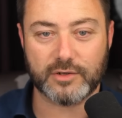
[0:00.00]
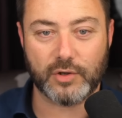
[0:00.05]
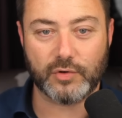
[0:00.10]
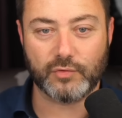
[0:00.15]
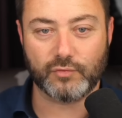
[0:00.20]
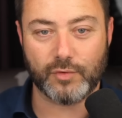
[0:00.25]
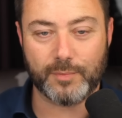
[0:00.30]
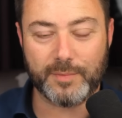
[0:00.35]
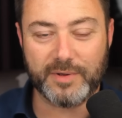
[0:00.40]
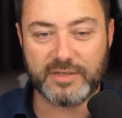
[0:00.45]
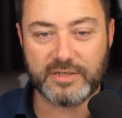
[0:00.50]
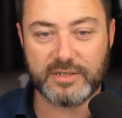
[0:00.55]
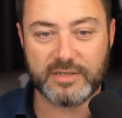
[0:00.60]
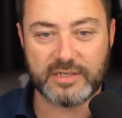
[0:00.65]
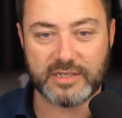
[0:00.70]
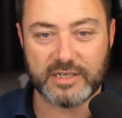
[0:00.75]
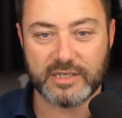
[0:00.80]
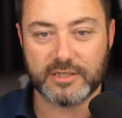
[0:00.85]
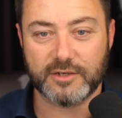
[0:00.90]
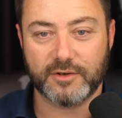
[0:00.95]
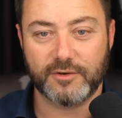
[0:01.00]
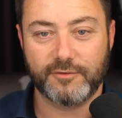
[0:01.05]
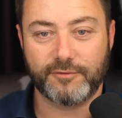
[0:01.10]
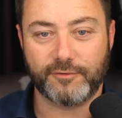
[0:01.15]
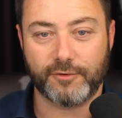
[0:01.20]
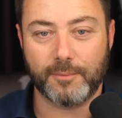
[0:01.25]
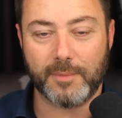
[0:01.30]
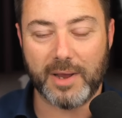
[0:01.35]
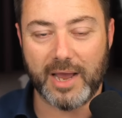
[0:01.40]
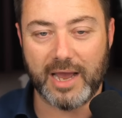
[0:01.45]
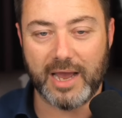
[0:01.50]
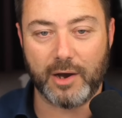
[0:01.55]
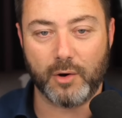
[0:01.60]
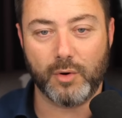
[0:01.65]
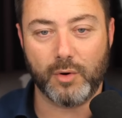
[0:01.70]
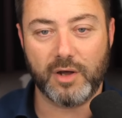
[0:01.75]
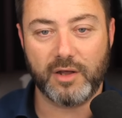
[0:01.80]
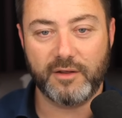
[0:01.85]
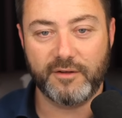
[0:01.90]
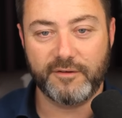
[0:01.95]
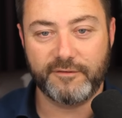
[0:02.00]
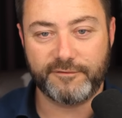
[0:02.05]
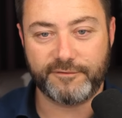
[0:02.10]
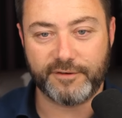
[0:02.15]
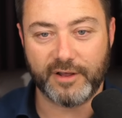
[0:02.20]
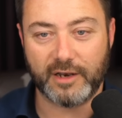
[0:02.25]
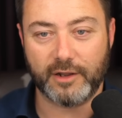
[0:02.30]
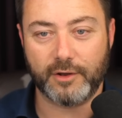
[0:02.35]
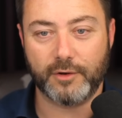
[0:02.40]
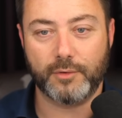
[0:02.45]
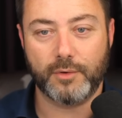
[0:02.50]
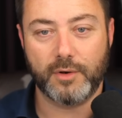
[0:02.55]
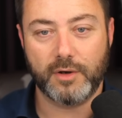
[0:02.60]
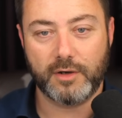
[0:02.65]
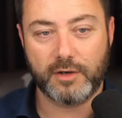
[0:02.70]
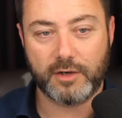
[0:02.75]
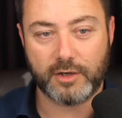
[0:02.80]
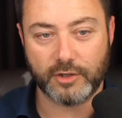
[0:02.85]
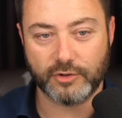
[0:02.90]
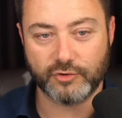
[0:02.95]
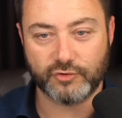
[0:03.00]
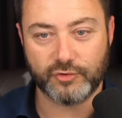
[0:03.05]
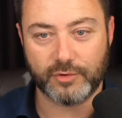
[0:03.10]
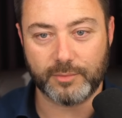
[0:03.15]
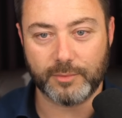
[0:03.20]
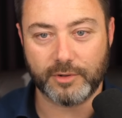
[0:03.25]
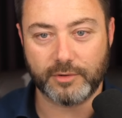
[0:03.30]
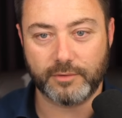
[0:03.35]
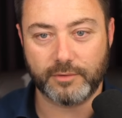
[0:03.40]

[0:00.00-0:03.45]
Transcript: remittances from our fellow countrymen.